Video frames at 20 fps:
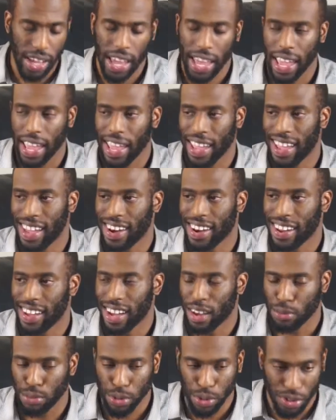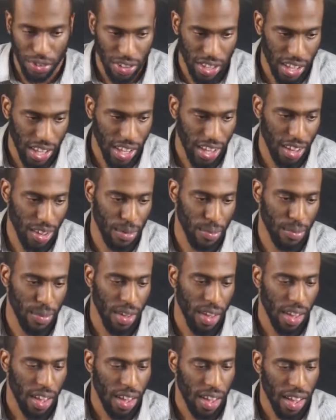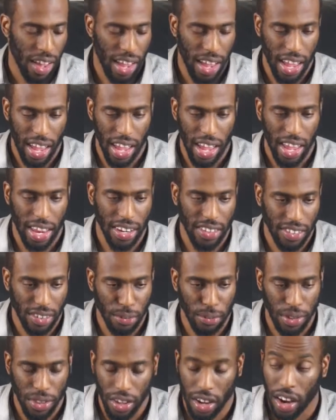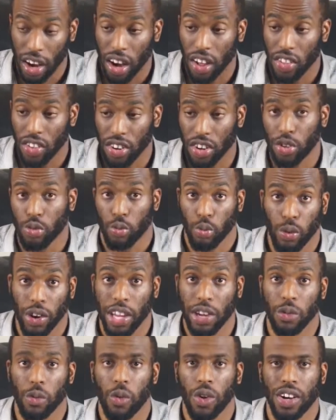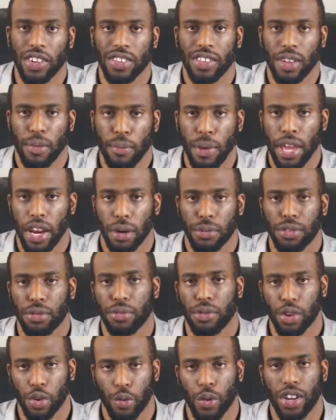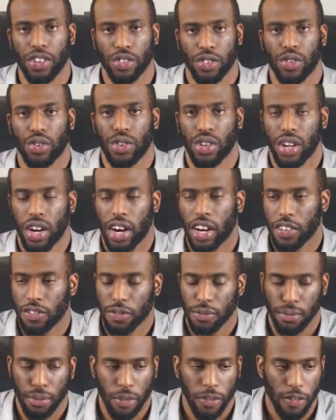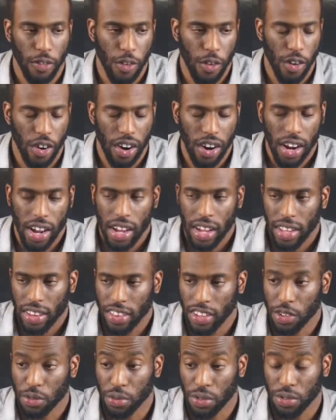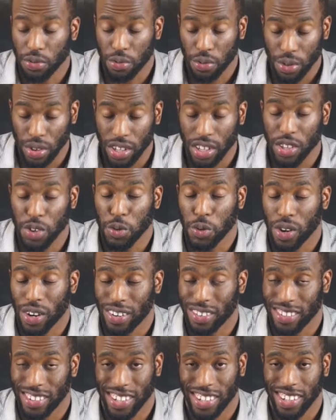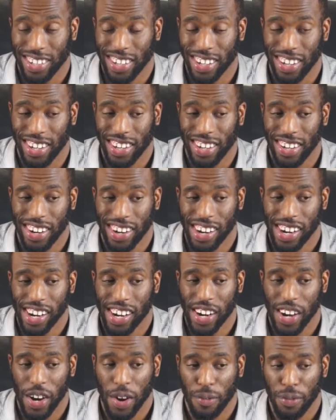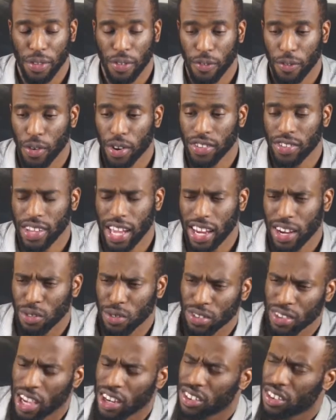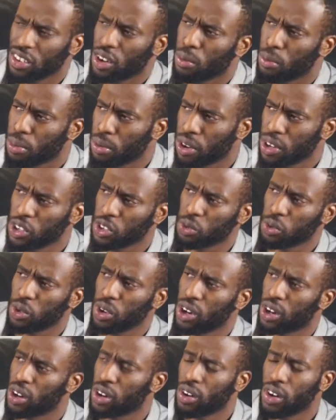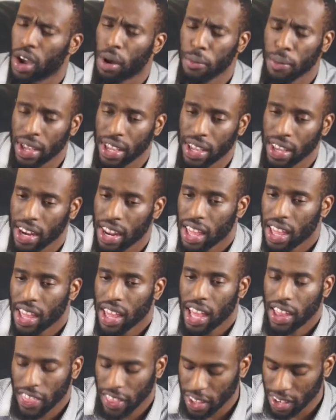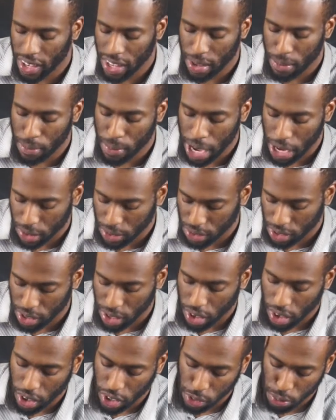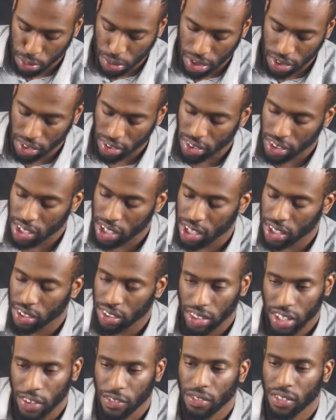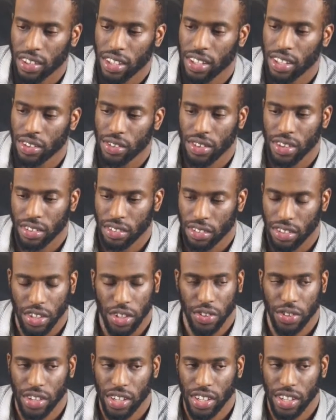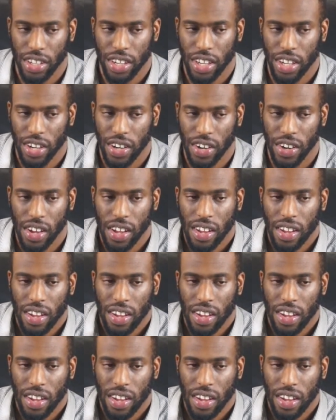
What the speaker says: and Bruce Timm and some of the other great ones that made up some of the great story arcs from before. This was really well done, y'all. The voice acting was actually on point as well. I mean, I think that Michael C. Hall's presence there is definitely, you could hear it, you know?